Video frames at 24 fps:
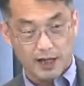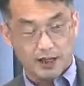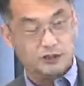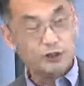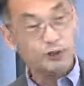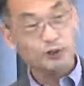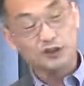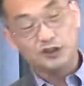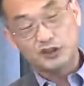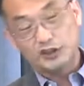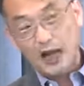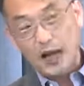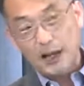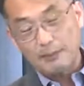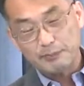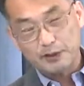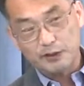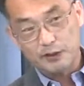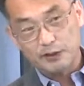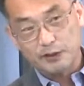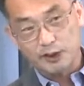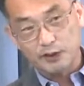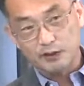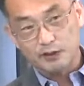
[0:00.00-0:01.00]
So in
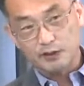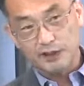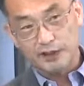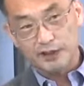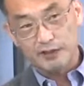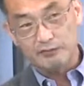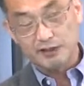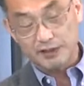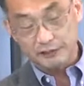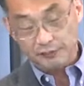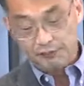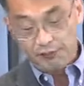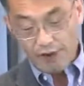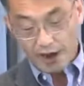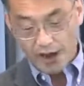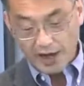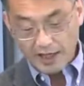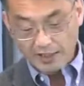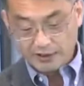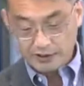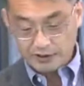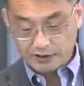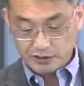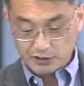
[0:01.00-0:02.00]
chapter 13, we
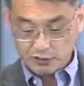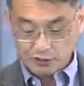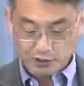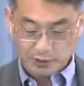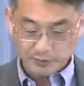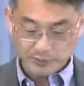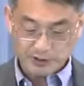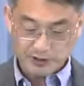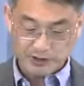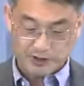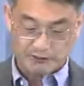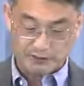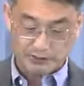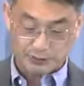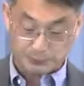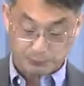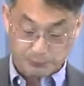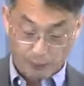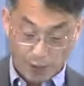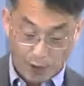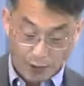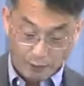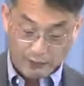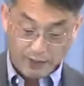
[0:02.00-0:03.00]
find the description of his
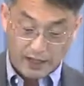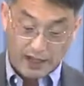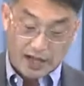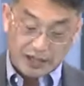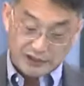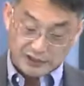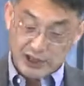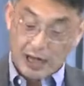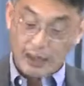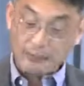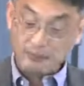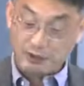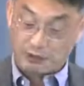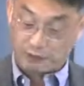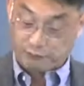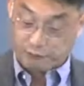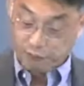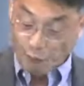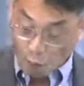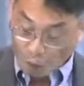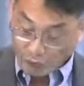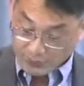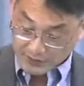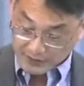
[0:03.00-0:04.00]
birth. Chapter
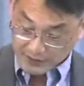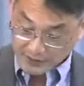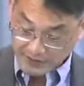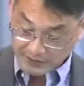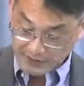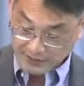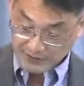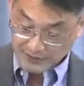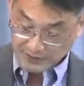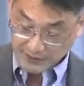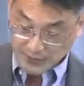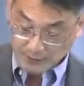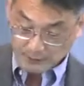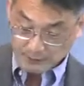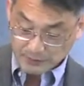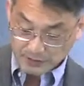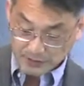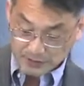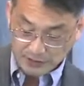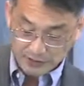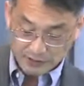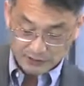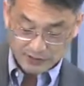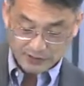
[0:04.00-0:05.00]
14,
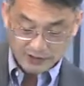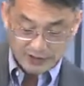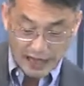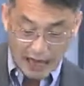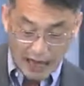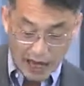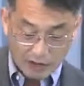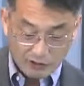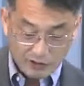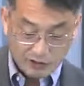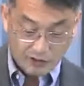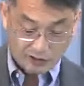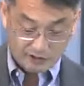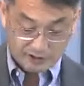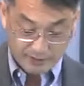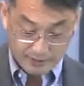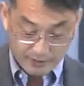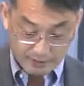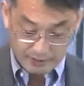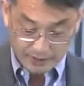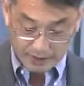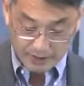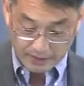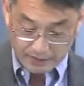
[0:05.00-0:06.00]
Samson goes down to
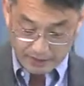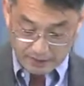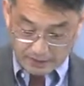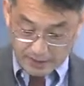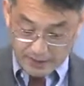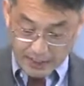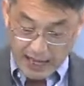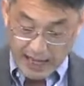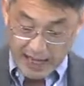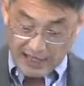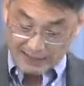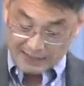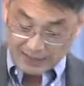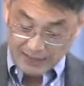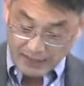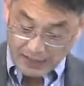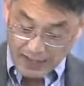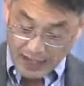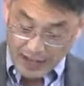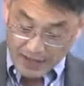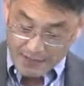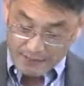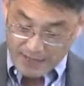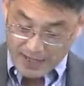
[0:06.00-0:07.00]
Timnah and
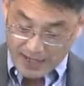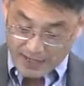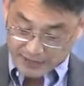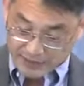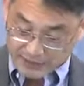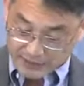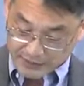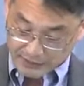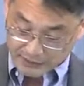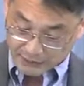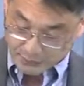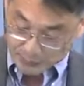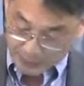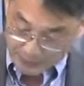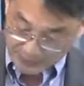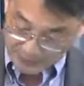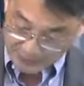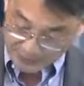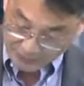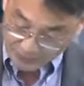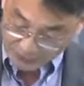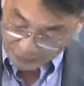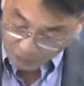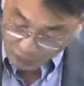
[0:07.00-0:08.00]
climaxes with
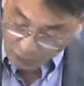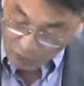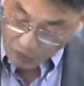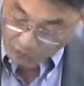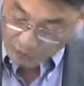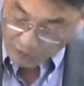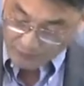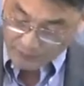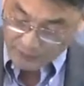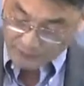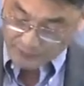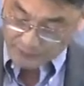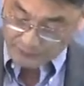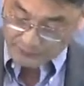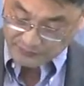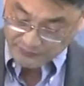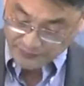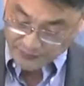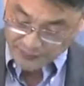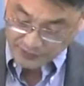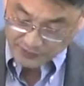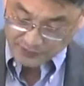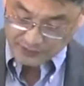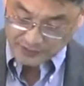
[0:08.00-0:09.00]
his slaughter of the
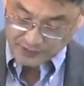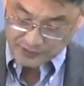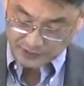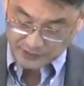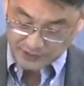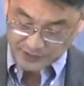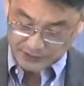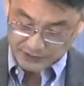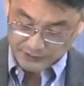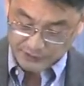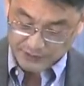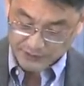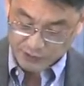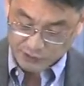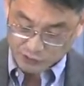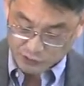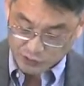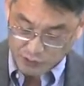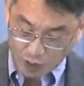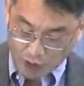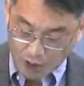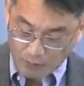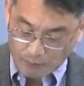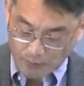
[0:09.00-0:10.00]
Philistines with the
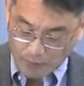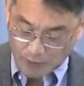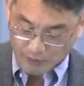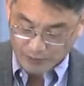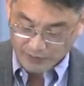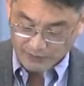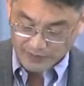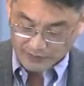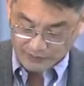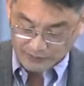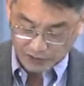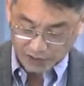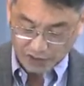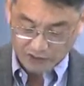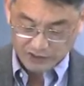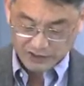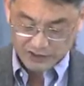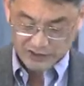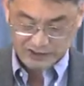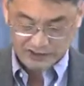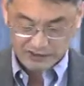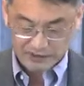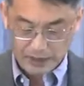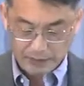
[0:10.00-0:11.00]
jawbone of a
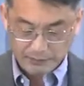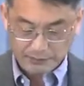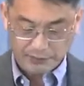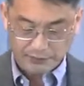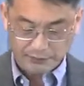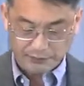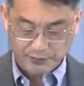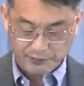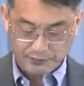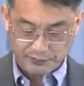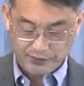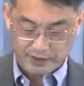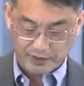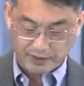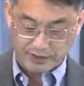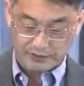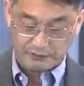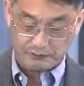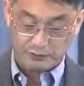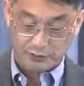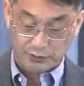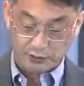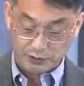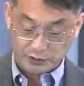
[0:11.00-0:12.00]
donkey in chapter
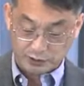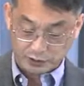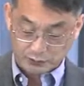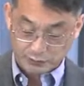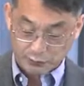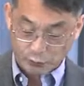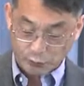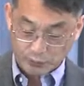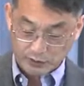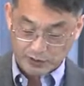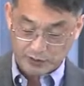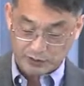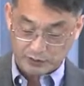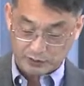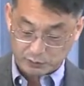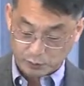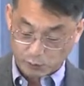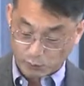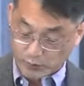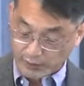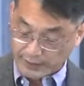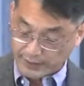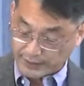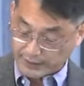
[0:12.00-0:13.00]
15, verses 14 to
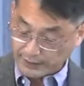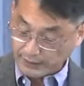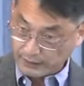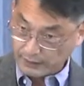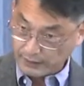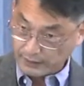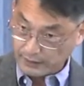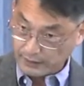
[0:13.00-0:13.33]
20.